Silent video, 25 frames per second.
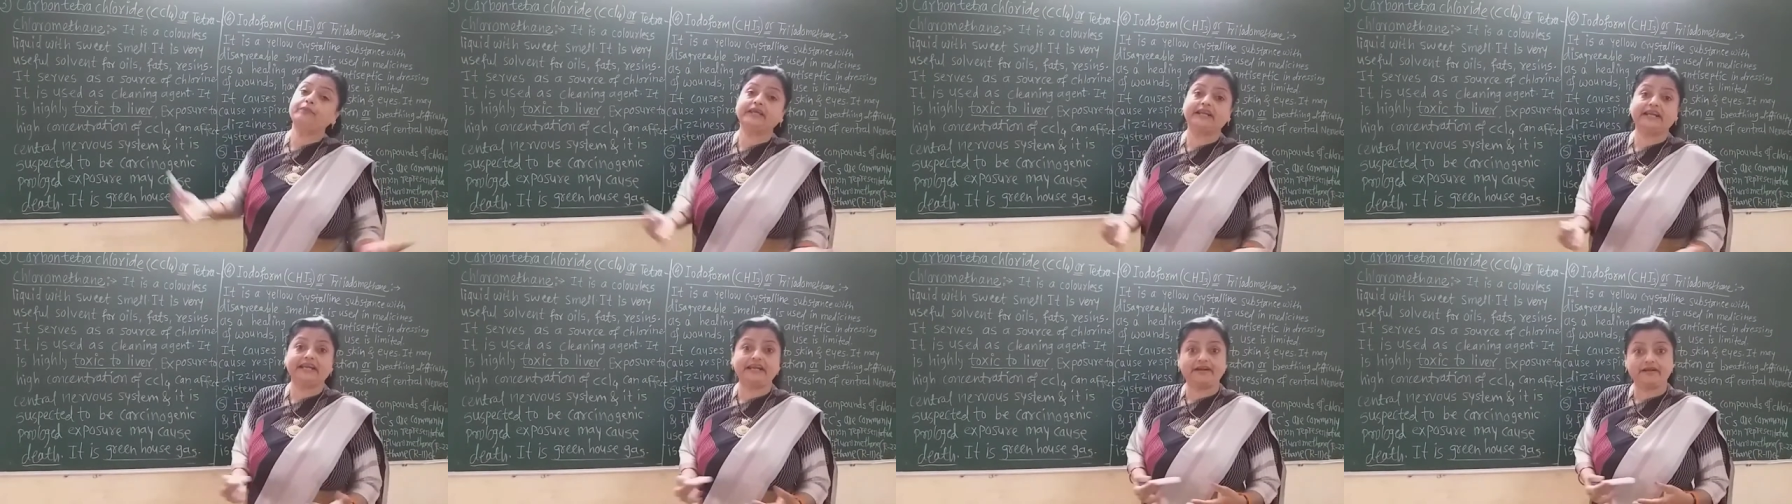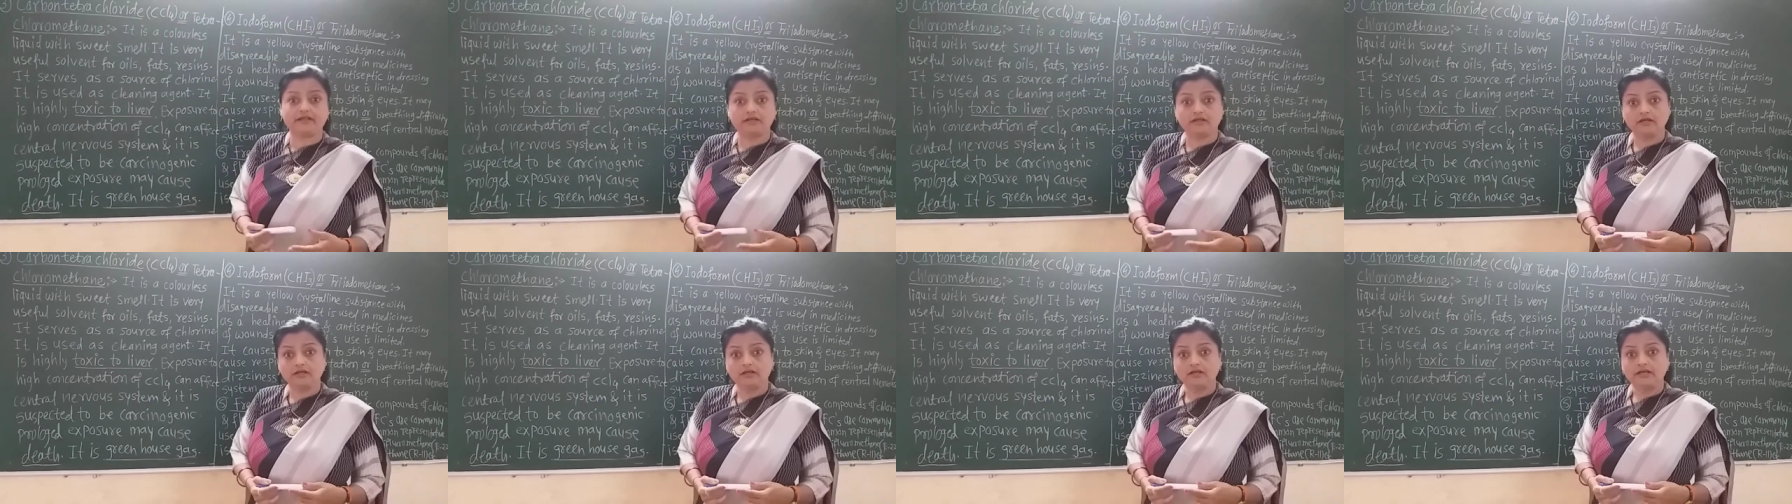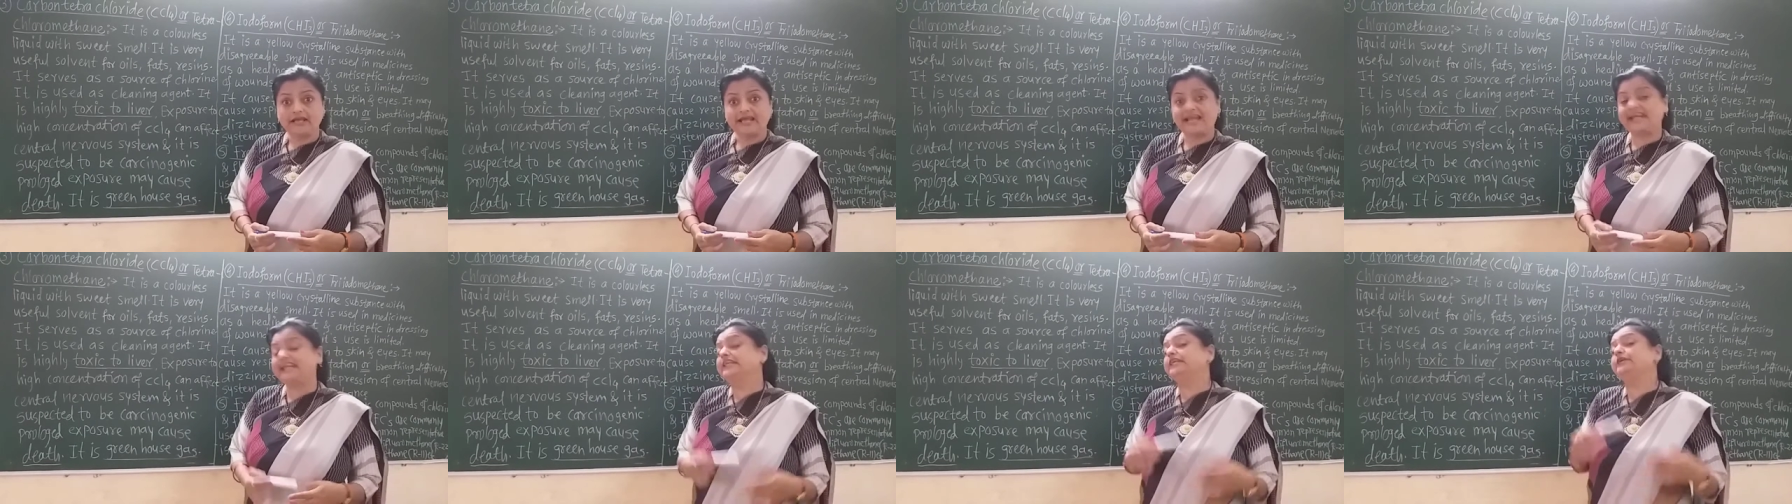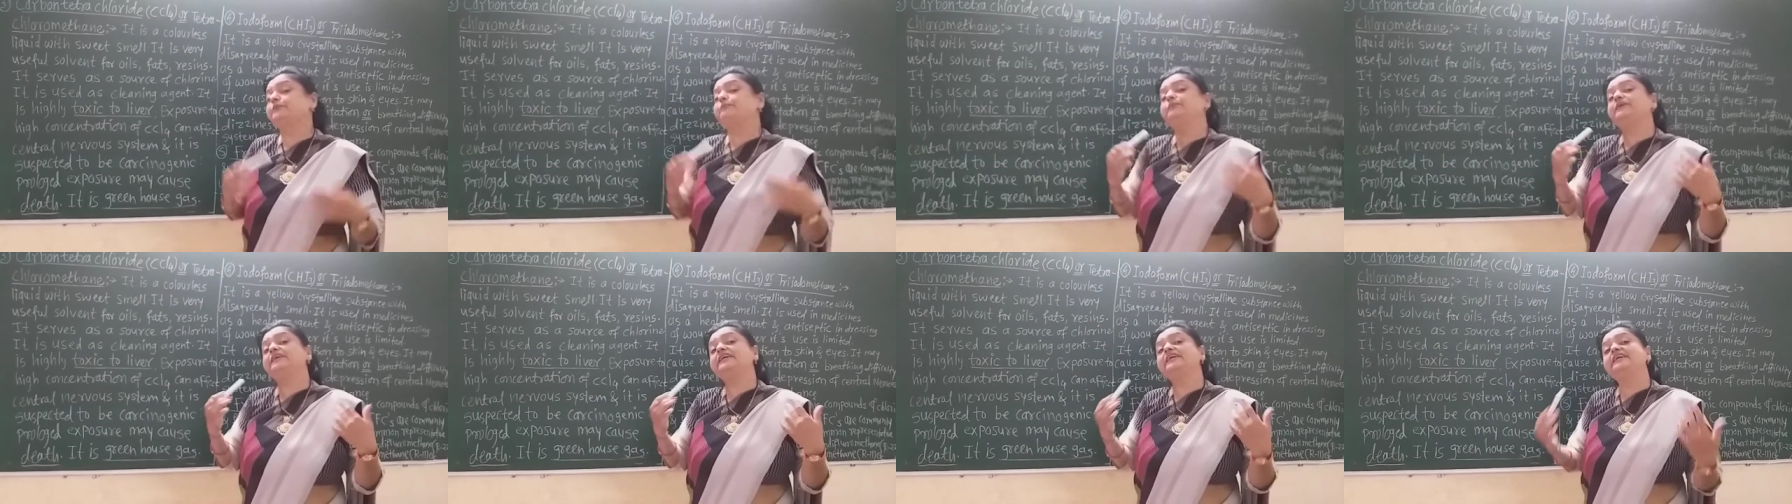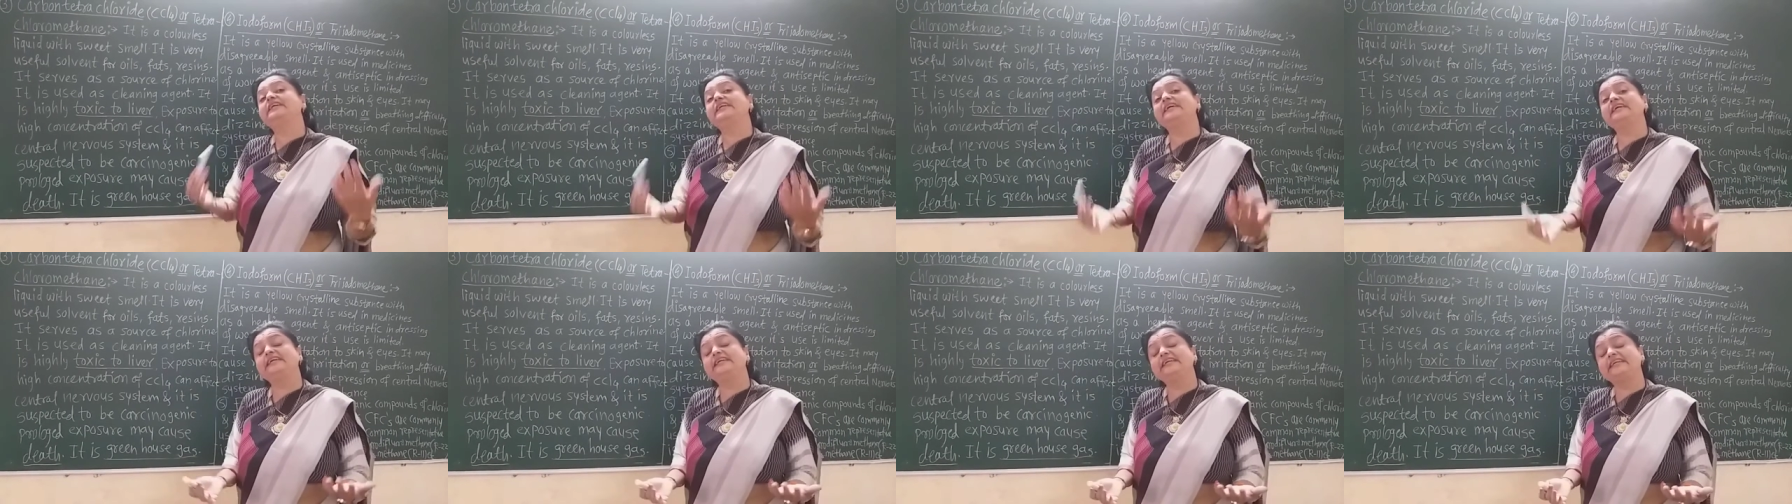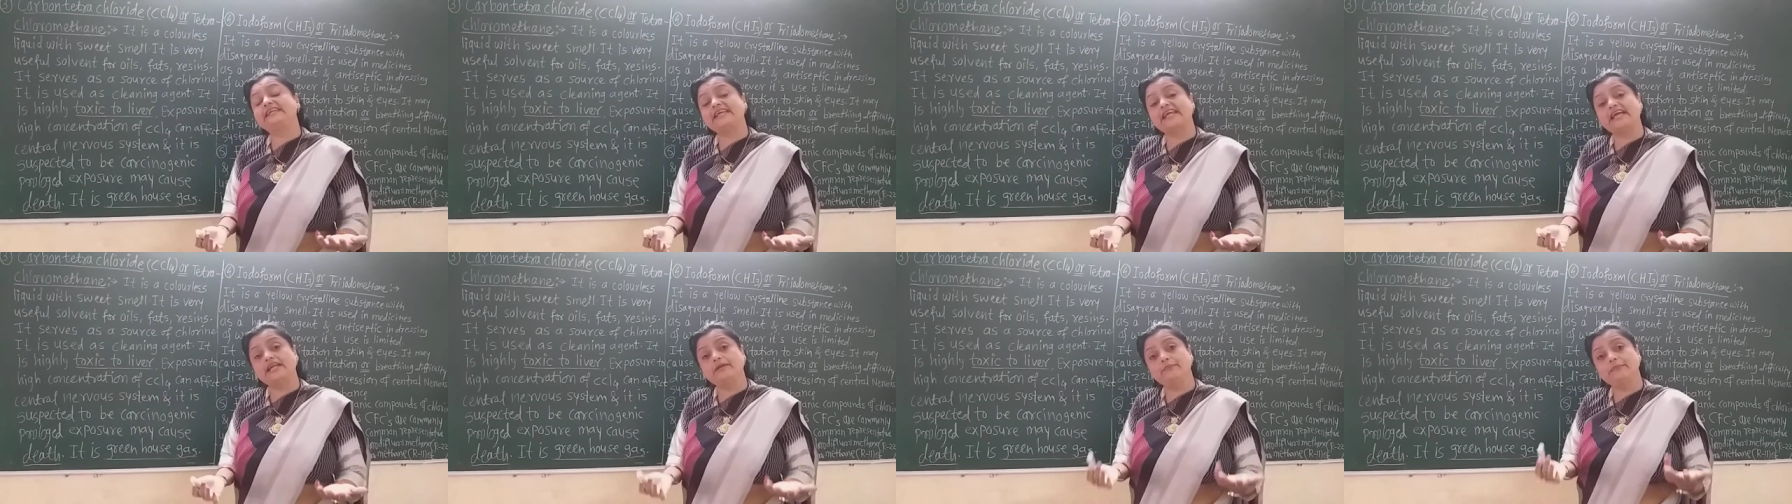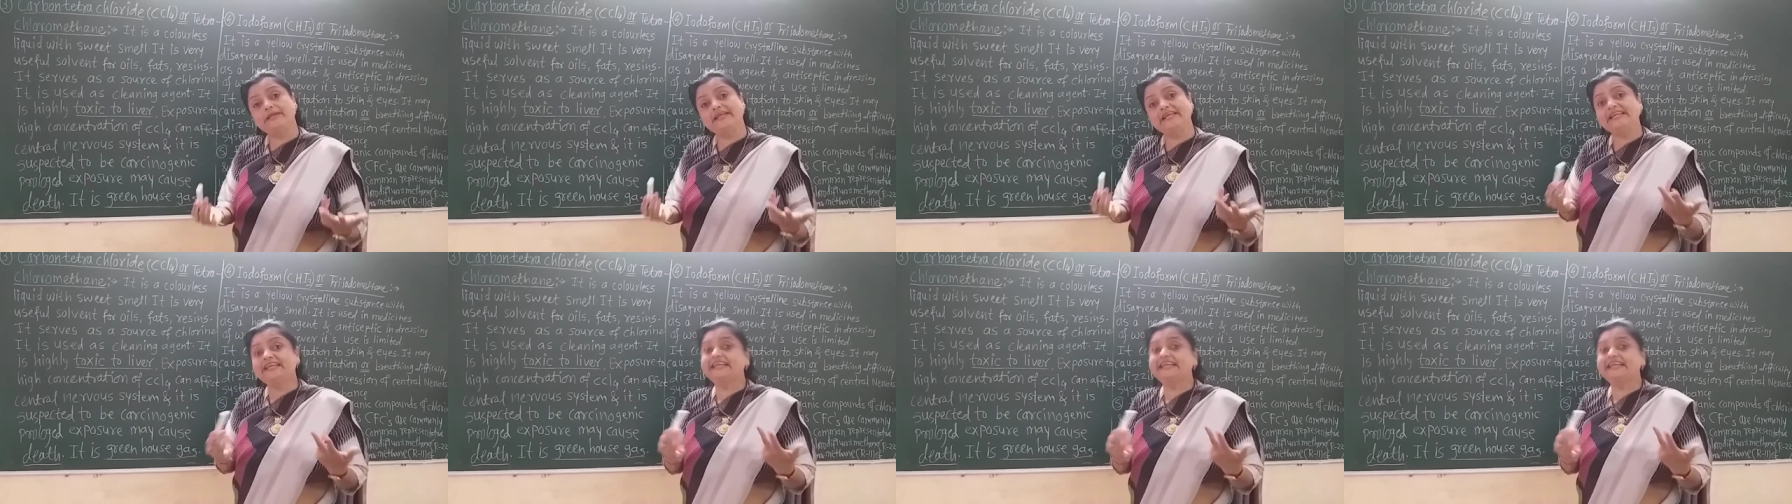period and if it can be